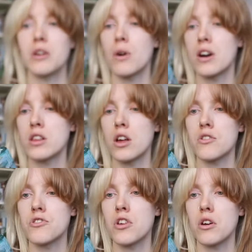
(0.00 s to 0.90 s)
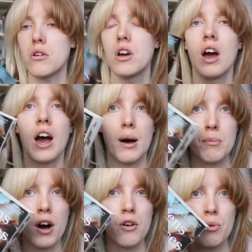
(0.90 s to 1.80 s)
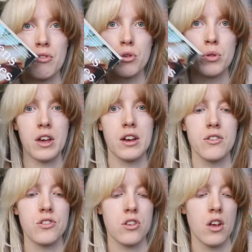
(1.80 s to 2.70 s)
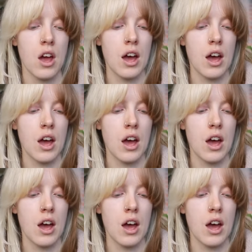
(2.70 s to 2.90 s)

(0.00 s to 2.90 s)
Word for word: it quite a lot. So I'm halfway through this